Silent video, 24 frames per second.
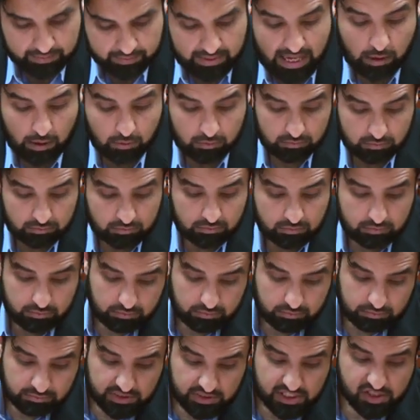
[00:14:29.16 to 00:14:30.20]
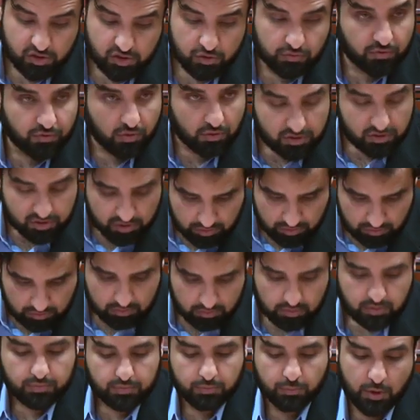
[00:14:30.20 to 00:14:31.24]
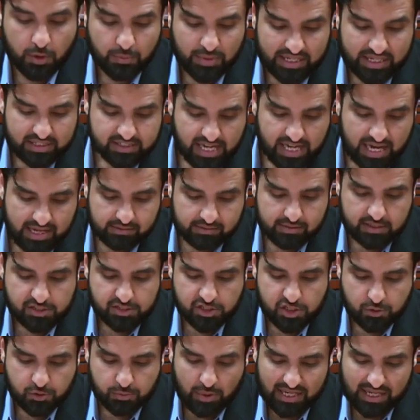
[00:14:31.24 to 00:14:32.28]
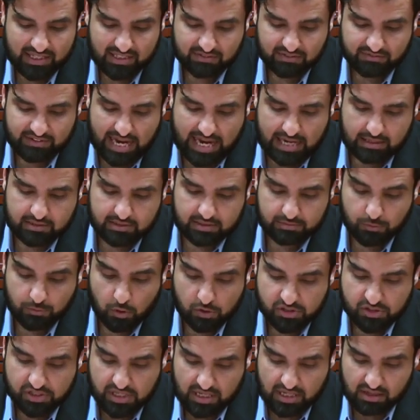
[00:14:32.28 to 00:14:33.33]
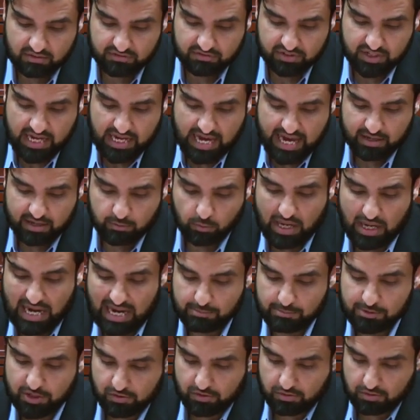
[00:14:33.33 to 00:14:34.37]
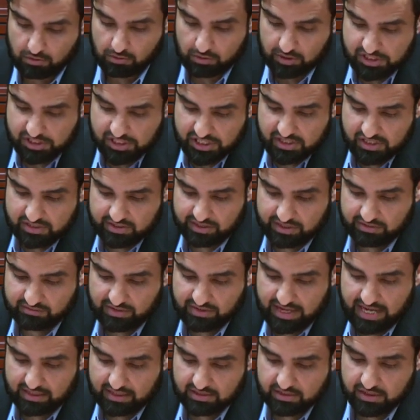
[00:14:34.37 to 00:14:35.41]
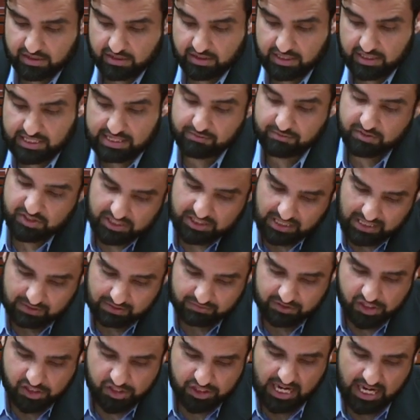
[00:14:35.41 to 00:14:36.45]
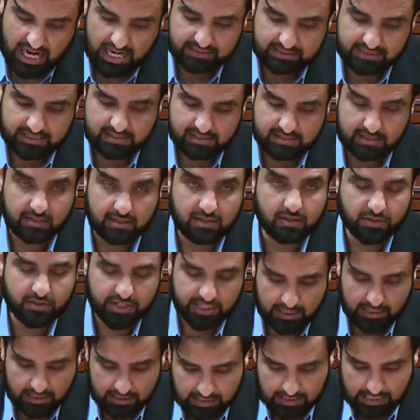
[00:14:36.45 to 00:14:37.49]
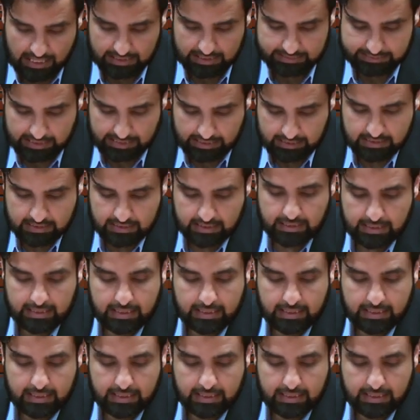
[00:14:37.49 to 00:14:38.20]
Now, this, of course, we maintain this despite the fact that most Salafi and Wahhabi authorities, in fact, even Salafi jihadis, including al-Qaeda,